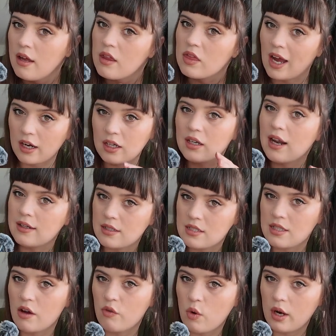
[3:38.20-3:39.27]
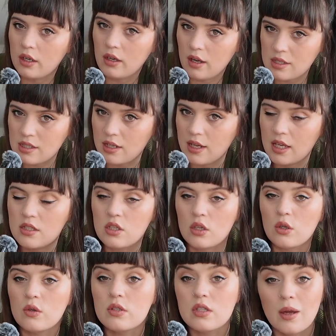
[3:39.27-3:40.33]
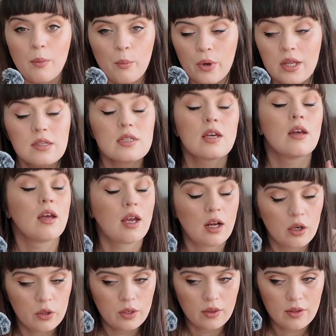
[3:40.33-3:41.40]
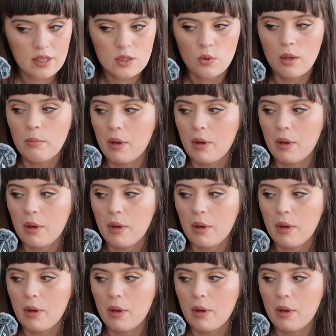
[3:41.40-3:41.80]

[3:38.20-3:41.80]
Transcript: that could lend itself quite nicely to certain prints, including this one.